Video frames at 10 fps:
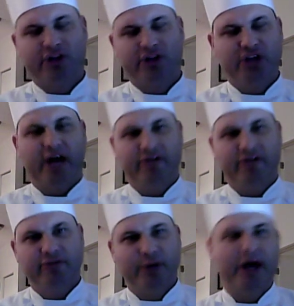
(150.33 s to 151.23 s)

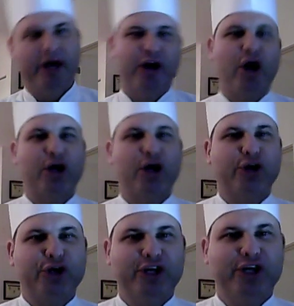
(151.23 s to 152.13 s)
chef, well, I'll call her
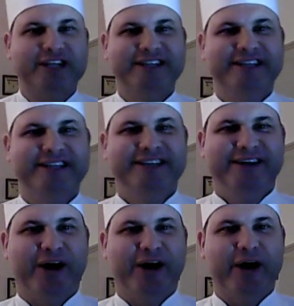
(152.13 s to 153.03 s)
a cook,
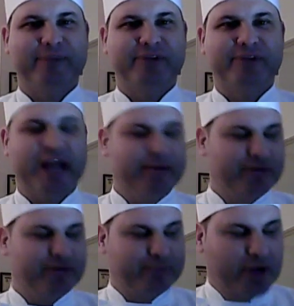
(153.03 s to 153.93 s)
named
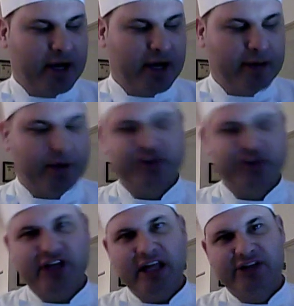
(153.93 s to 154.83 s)

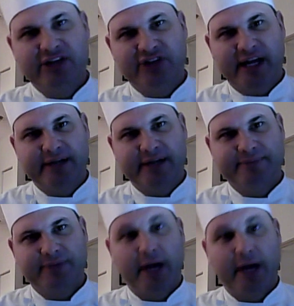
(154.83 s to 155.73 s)
Marcella Hazan.
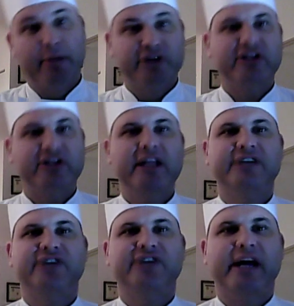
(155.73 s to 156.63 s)
And Marcella
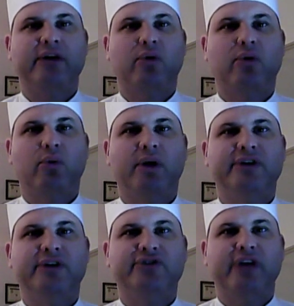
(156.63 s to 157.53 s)
Hazan
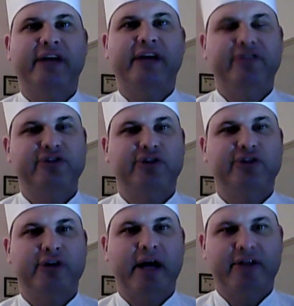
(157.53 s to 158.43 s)
was a
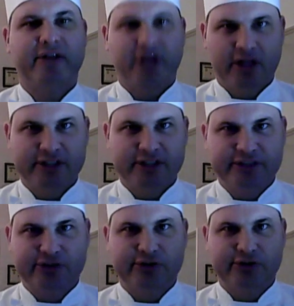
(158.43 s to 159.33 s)
visitor at the Culinary
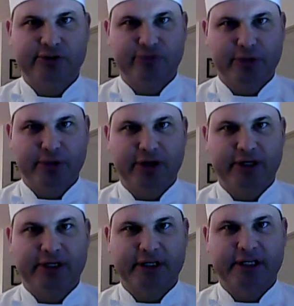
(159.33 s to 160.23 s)
Institute of
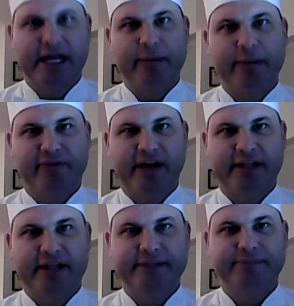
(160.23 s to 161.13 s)
America in Napa
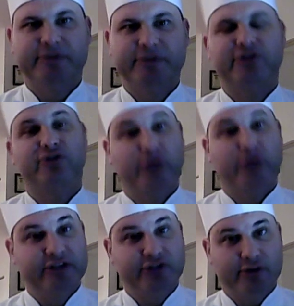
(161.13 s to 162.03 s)
Valley. This is
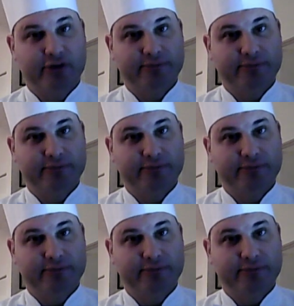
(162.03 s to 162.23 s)
Greystone.